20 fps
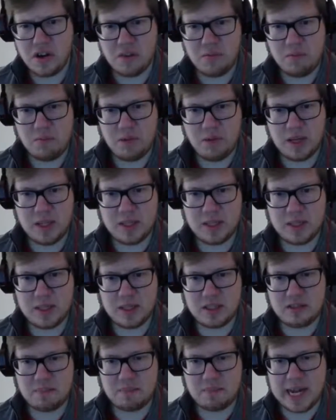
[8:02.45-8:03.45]
What is
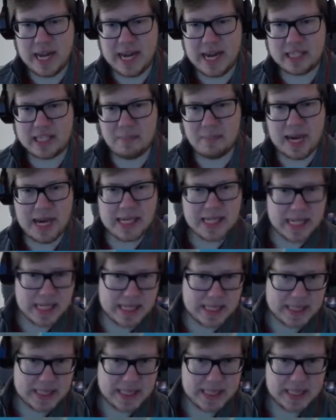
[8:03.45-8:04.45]
this black
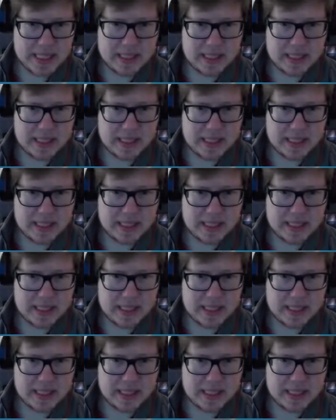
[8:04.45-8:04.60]
madness?